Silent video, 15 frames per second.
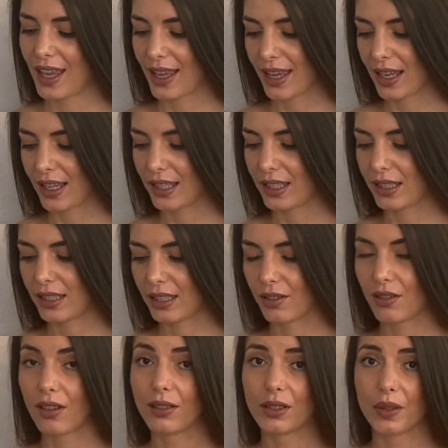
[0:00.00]
and
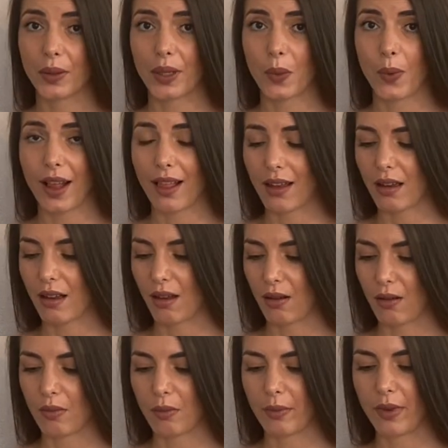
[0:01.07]
you're all doing well at
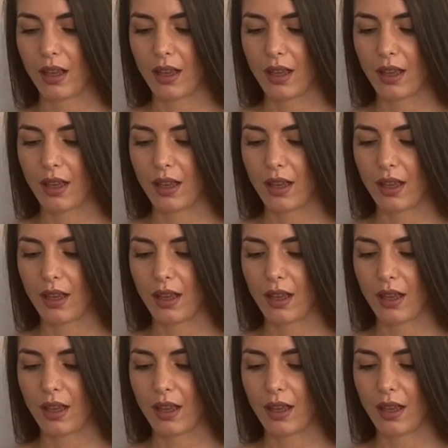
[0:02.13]
home.